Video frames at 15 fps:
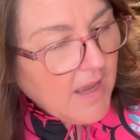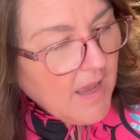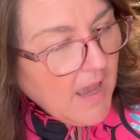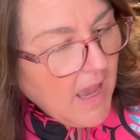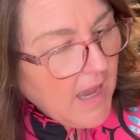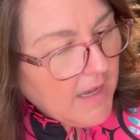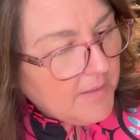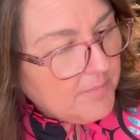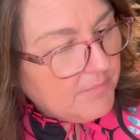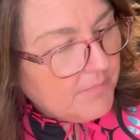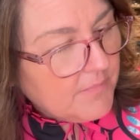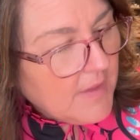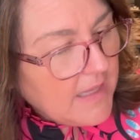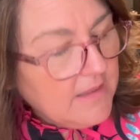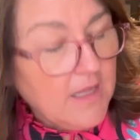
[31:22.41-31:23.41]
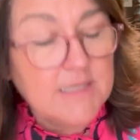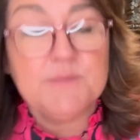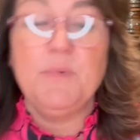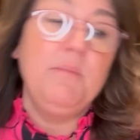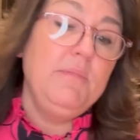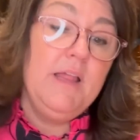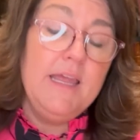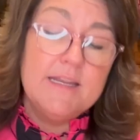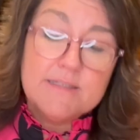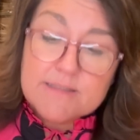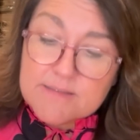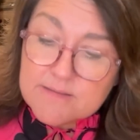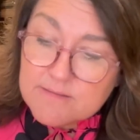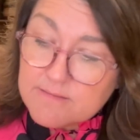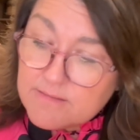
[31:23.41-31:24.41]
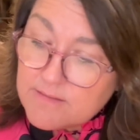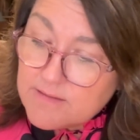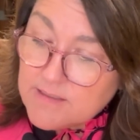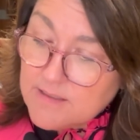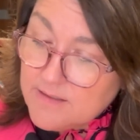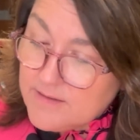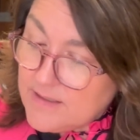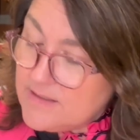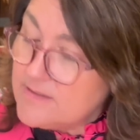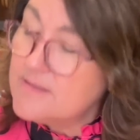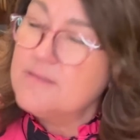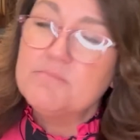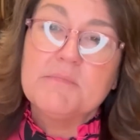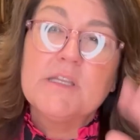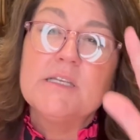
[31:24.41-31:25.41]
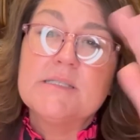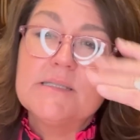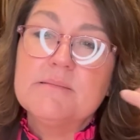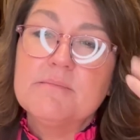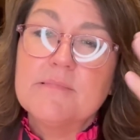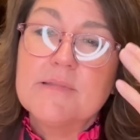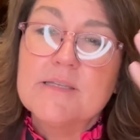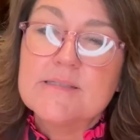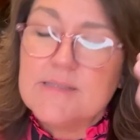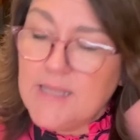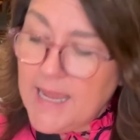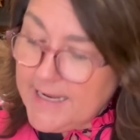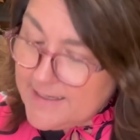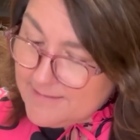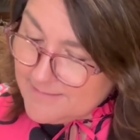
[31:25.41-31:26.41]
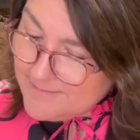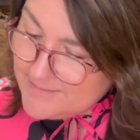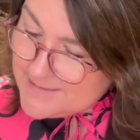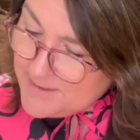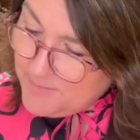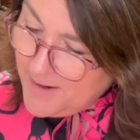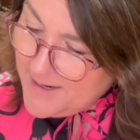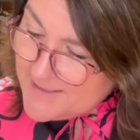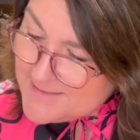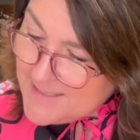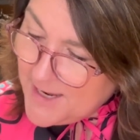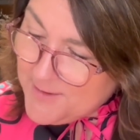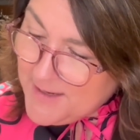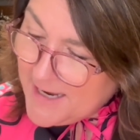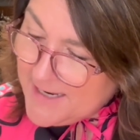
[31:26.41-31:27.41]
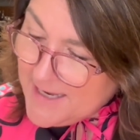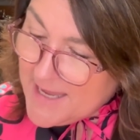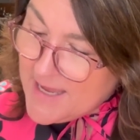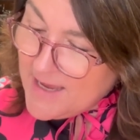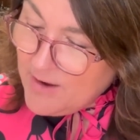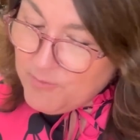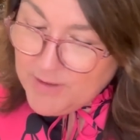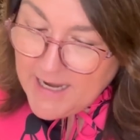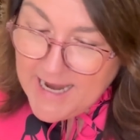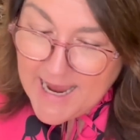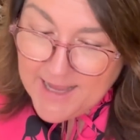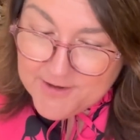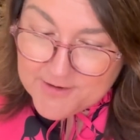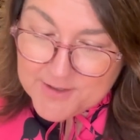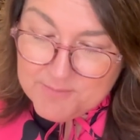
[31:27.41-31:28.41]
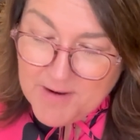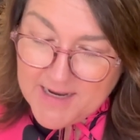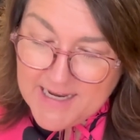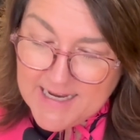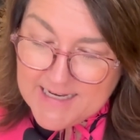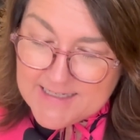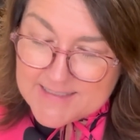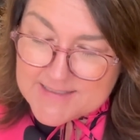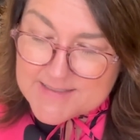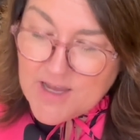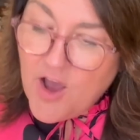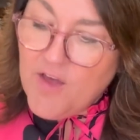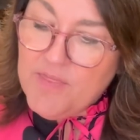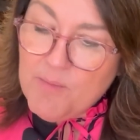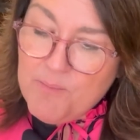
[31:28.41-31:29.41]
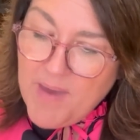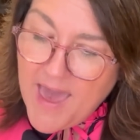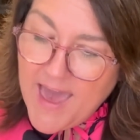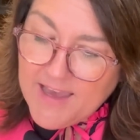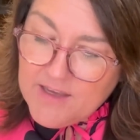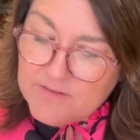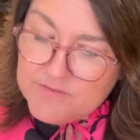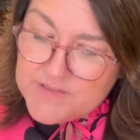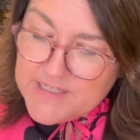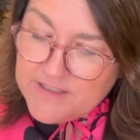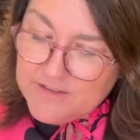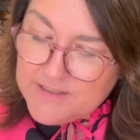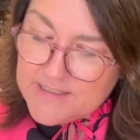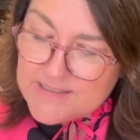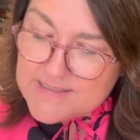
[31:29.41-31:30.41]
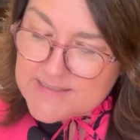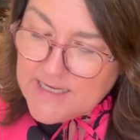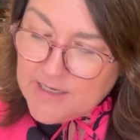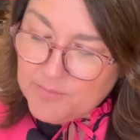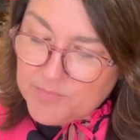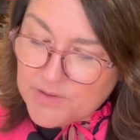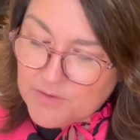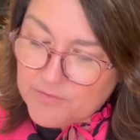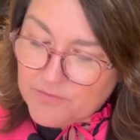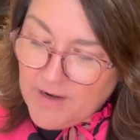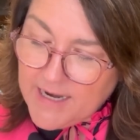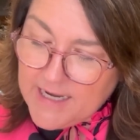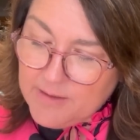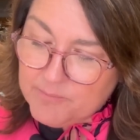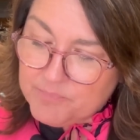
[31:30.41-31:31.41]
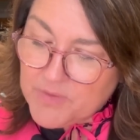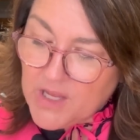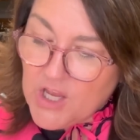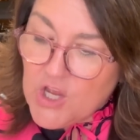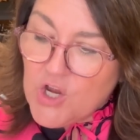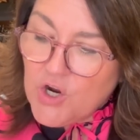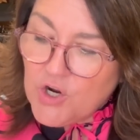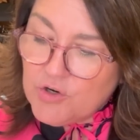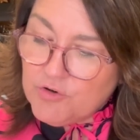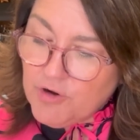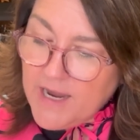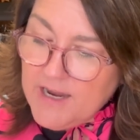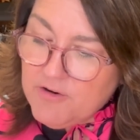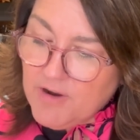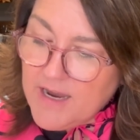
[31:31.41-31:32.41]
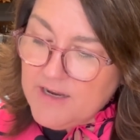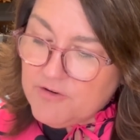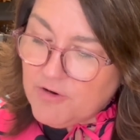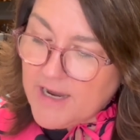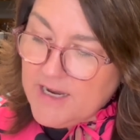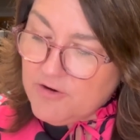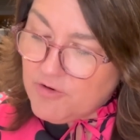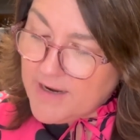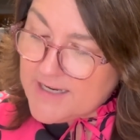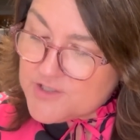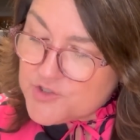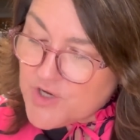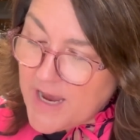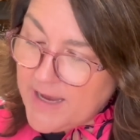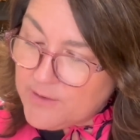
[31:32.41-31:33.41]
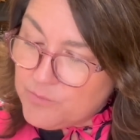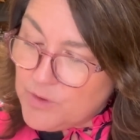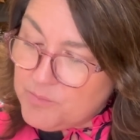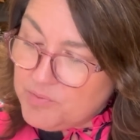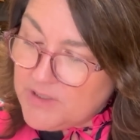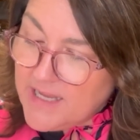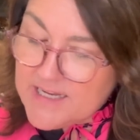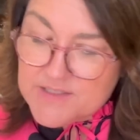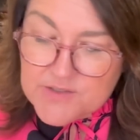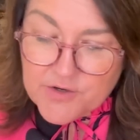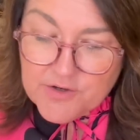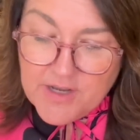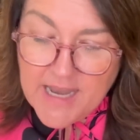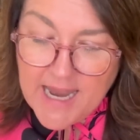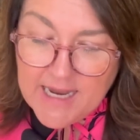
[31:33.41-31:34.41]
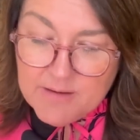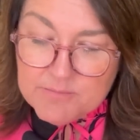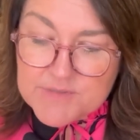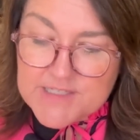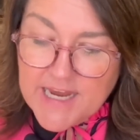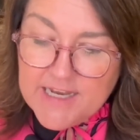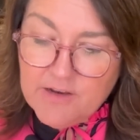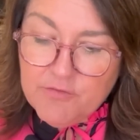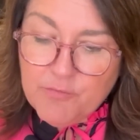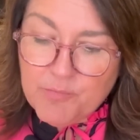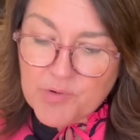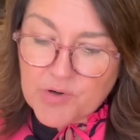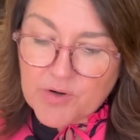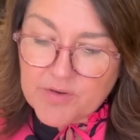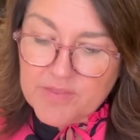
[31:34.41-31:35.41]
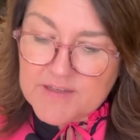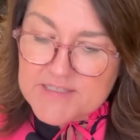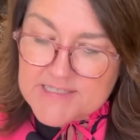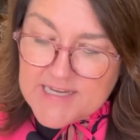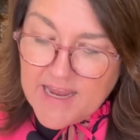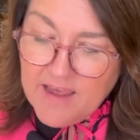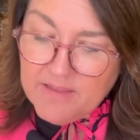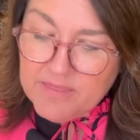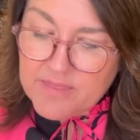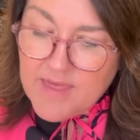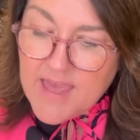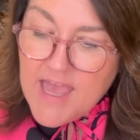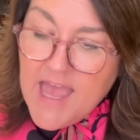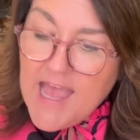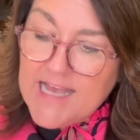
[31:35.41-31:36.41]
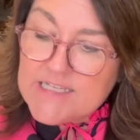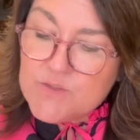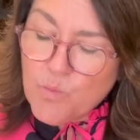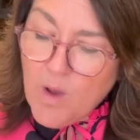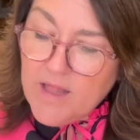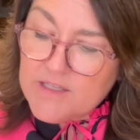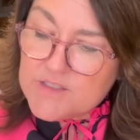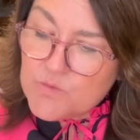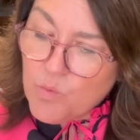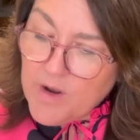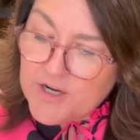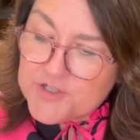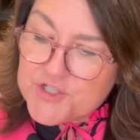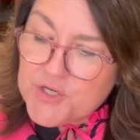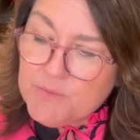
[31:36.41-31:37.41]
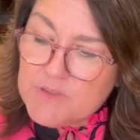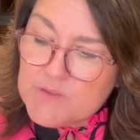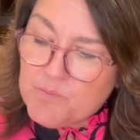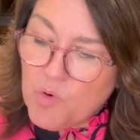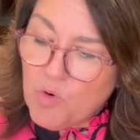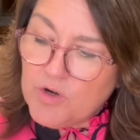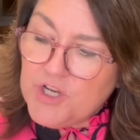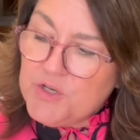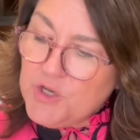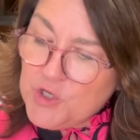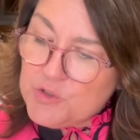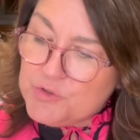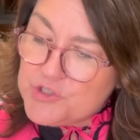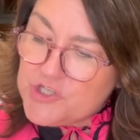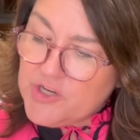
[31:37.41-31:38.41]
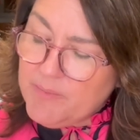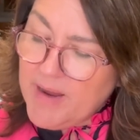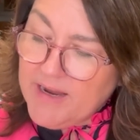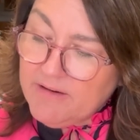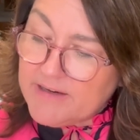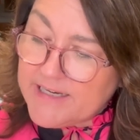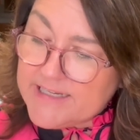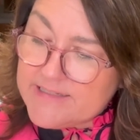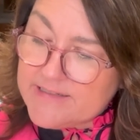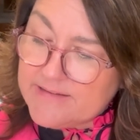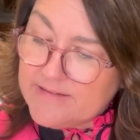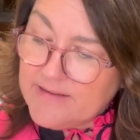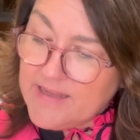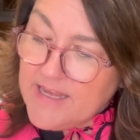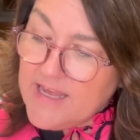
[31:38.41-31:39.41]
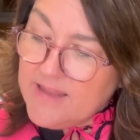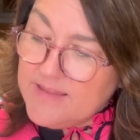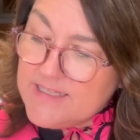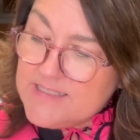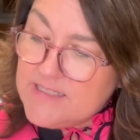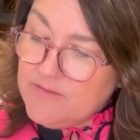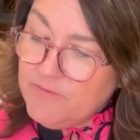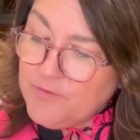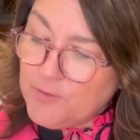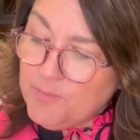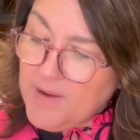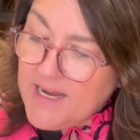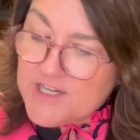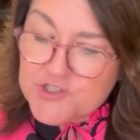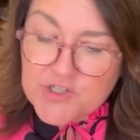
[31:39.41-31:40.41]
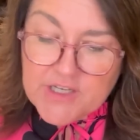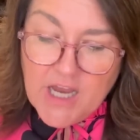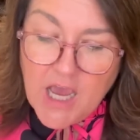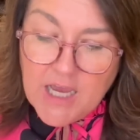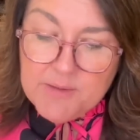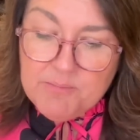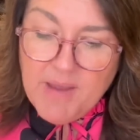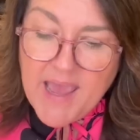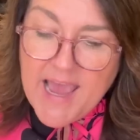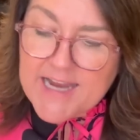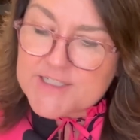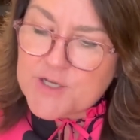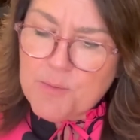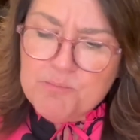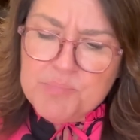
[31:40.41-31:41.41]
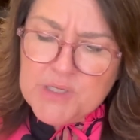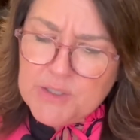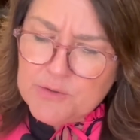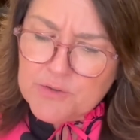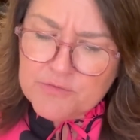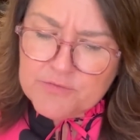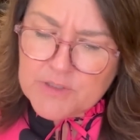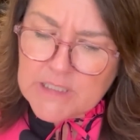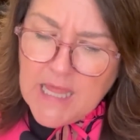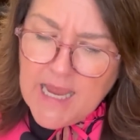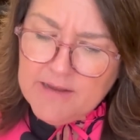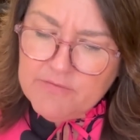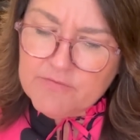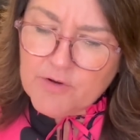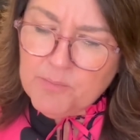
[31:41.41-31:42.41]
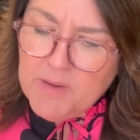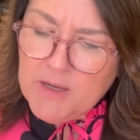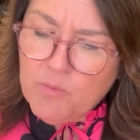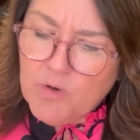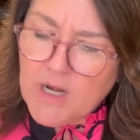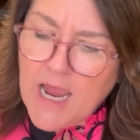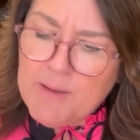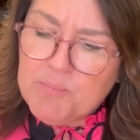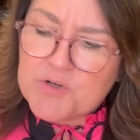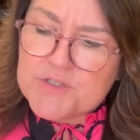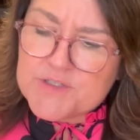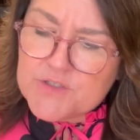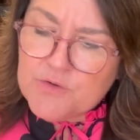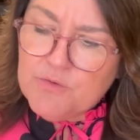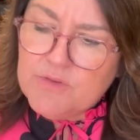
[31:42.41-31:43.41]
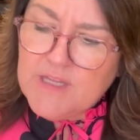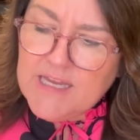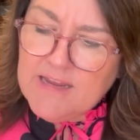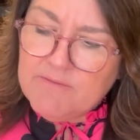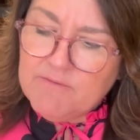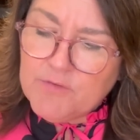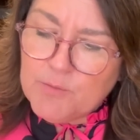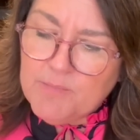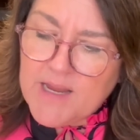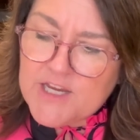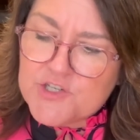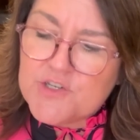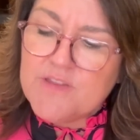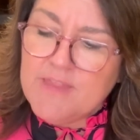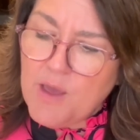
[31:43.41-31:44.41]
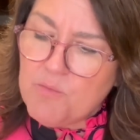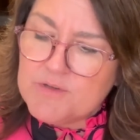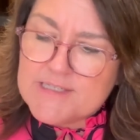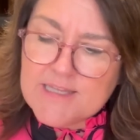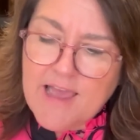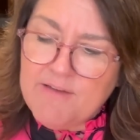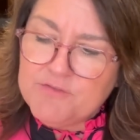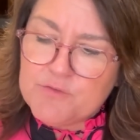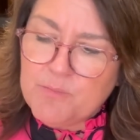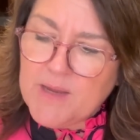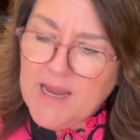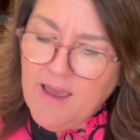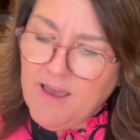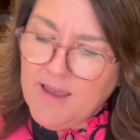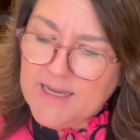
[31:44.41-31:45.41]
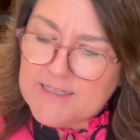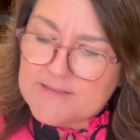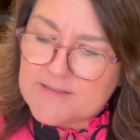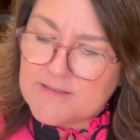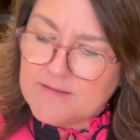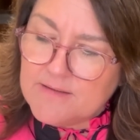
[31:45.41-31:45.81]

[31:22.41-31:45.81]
I lost my place. This light, it was in my eyes. Okay, when I had her in my hands. On the back of Delia's sampler frame, her great-great-great-grandchild would place her name, date of birth, and death, as well as where she was born and who she married. This information unpacked a beautiful life for me when I pursued the information that was left behind.